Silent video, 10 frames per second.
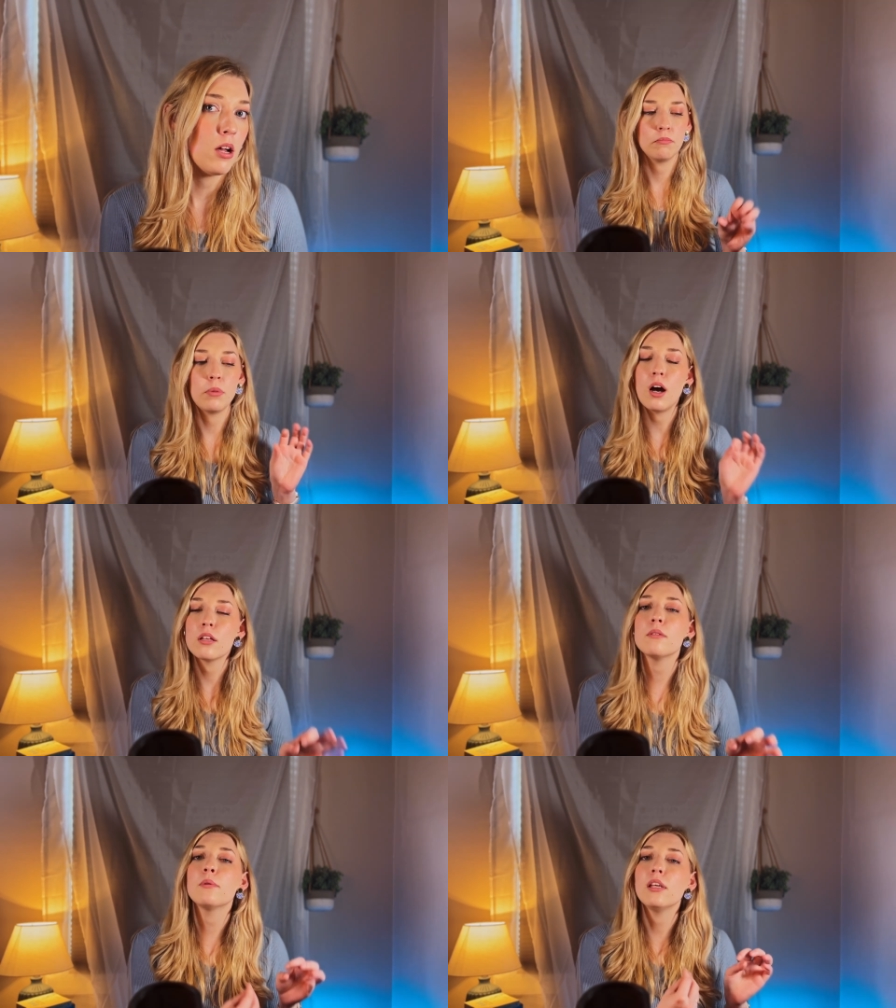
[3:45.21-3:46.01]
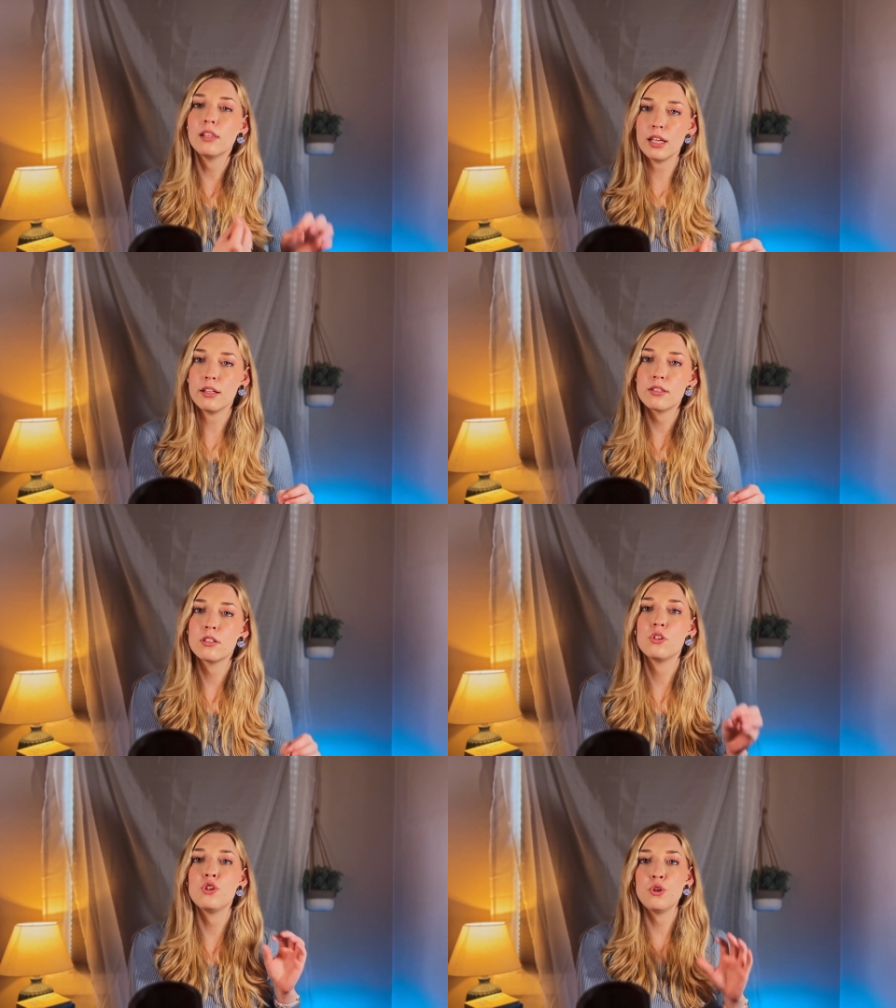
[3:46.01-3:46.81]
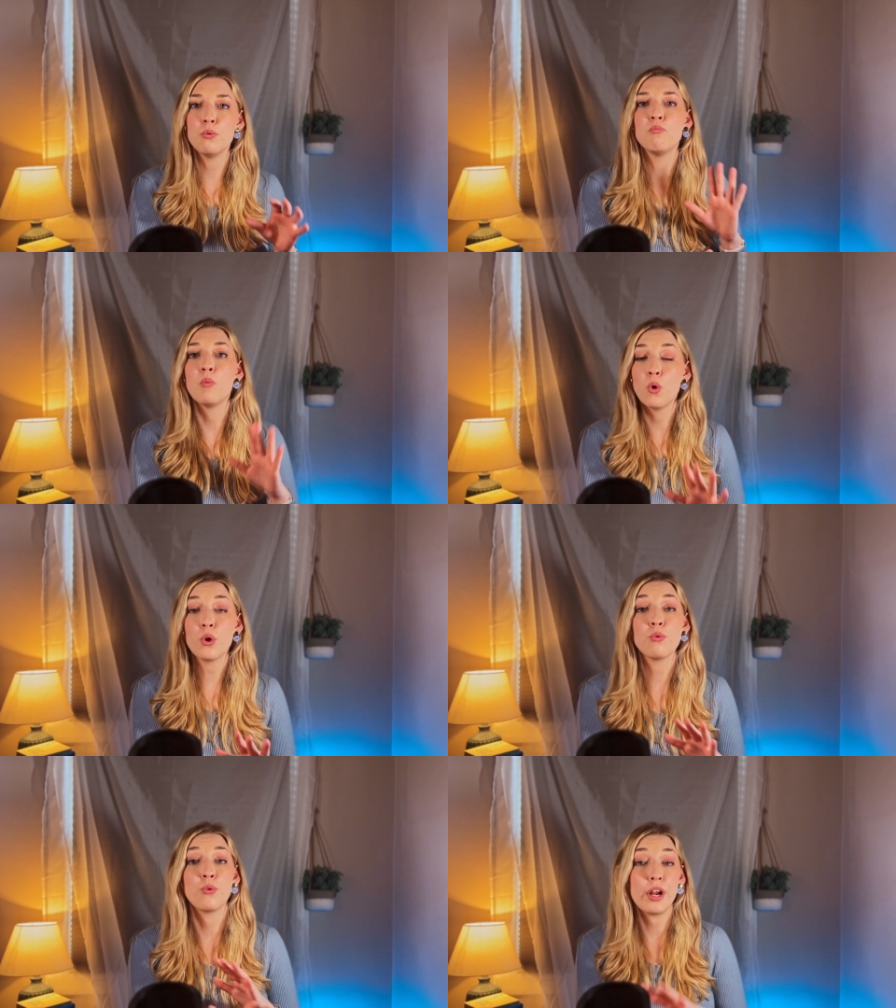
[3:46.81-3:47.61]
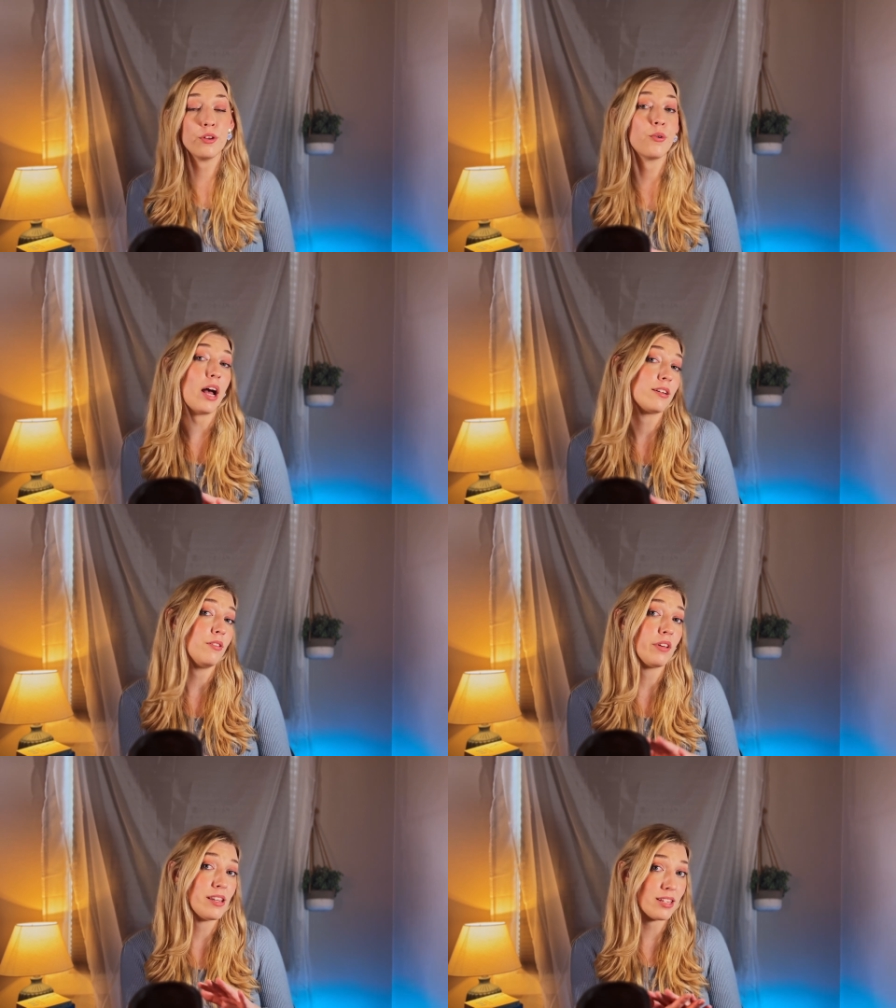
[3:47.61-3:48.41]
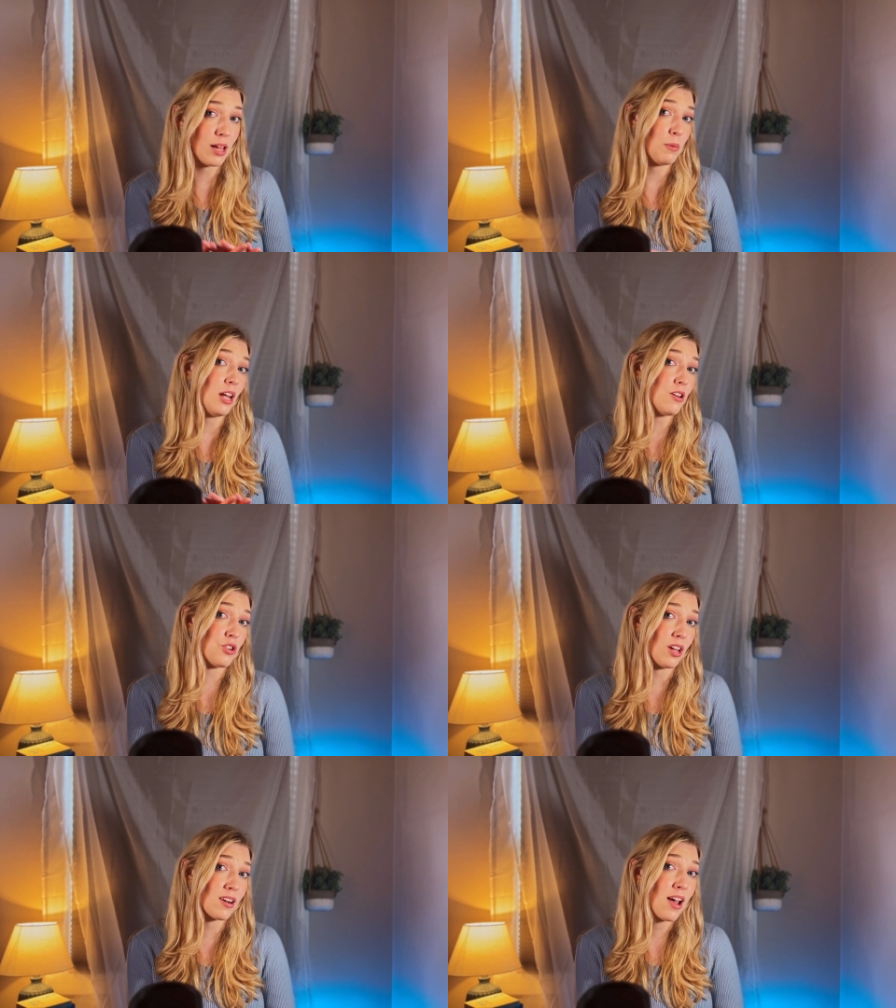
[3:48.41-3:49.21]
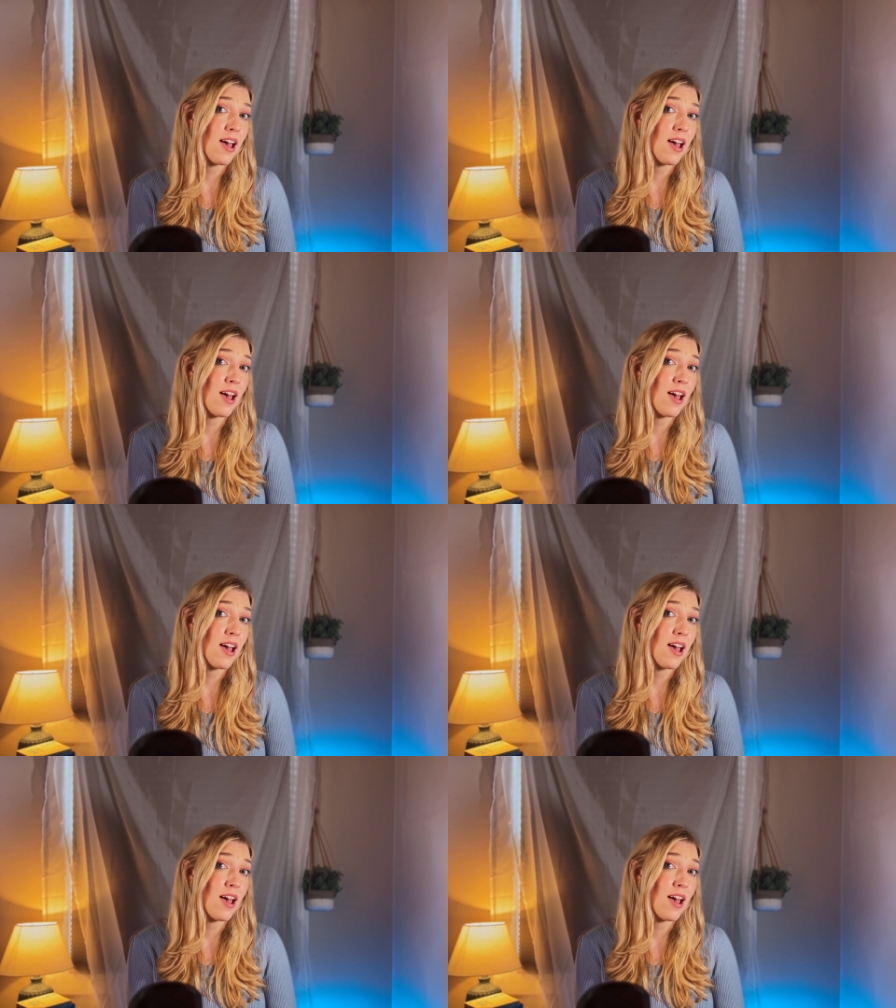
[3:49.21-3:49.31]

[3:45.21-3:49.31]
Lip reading: possibly leads to more radioactive contamination